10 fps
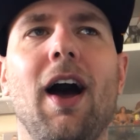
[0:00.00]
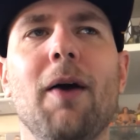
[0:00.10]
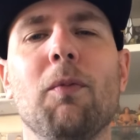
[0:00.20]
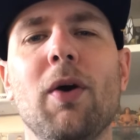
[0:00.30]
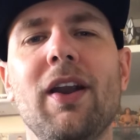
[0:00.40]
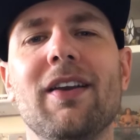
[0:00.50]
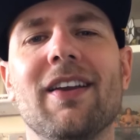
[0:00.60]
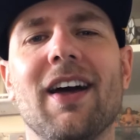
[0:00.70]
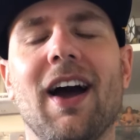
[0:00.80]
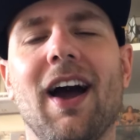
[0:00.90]
I
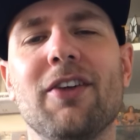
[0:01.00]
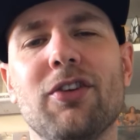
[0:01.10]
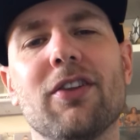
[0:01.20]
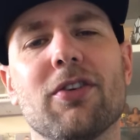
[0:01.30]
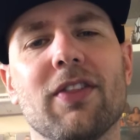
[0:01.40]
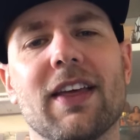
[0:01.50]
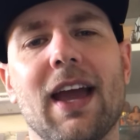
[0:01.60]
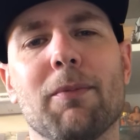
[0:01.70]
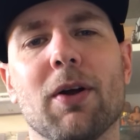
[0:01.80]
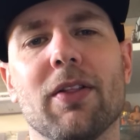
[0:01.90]
should have turned the
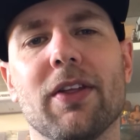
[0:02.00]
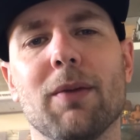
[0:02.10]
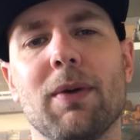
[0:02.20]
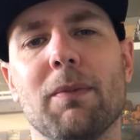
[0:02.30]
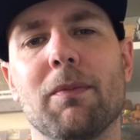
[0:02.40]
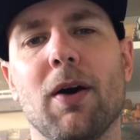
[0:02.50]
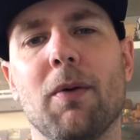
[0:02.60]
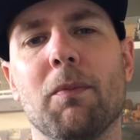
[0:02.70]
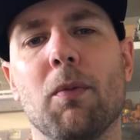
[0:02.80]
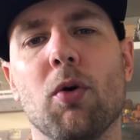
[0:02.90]
camera a little bit
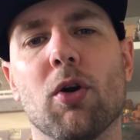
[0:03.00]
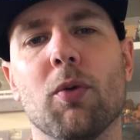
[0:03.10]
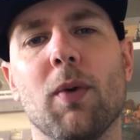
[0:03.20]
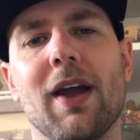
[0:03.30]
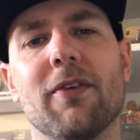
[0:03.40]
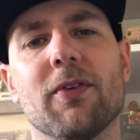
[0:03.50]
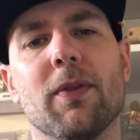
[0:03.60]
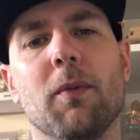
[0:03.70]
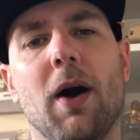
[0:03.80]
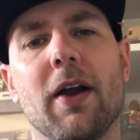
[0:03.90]
more away
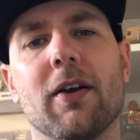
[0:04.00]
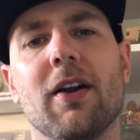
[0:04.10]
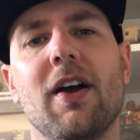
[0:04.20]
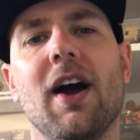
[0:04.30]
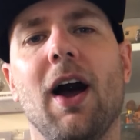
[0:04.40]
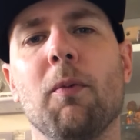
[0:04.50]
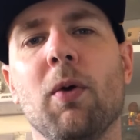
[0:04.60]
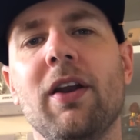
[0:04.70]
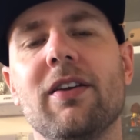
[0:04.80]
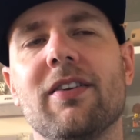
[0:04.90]
from the water. I
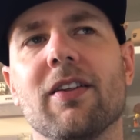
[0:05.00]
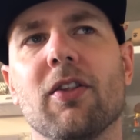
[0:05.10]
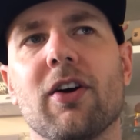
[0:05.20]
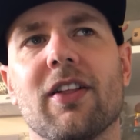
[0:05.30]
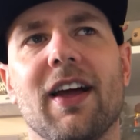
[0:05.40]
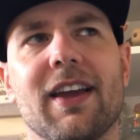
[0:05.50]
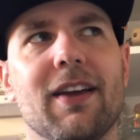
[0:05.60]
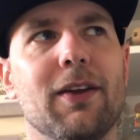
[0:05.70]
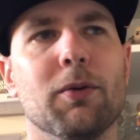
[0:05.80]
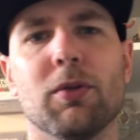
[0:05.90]
wanted it to look
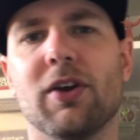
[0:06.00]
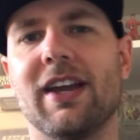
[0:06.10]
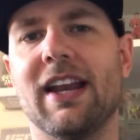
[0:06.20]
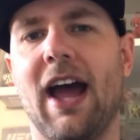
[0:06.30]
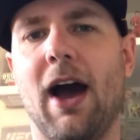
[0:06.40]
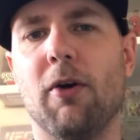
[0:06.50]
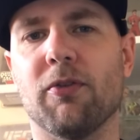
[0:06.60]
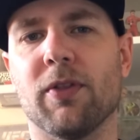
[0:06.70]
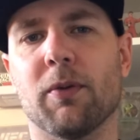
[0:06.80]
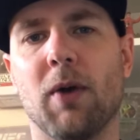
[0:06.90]
like you were looking
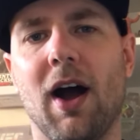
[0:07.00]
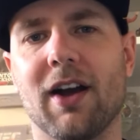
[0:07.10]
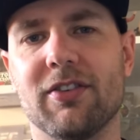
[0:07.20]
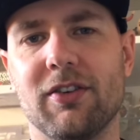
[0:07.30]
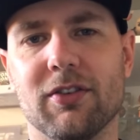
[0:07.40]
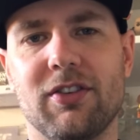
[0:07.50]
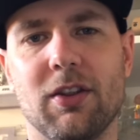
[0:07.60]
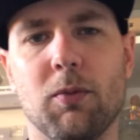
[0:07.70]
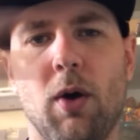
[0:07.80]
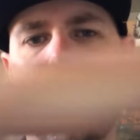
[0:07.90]
out from the rocks and you'll see
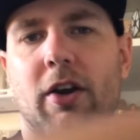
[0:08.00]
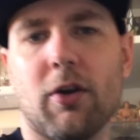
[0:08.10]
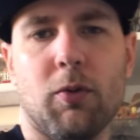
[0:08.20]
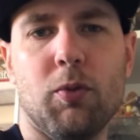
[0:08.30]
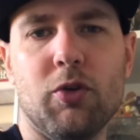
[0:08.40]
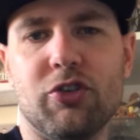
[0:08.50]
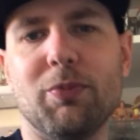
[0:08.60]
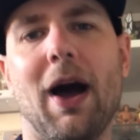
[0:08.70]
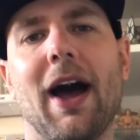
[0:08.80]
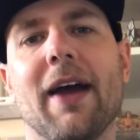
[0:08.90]
the water
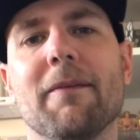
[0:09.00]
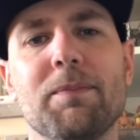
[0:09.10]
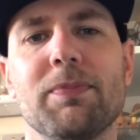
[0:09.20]
whoosh by.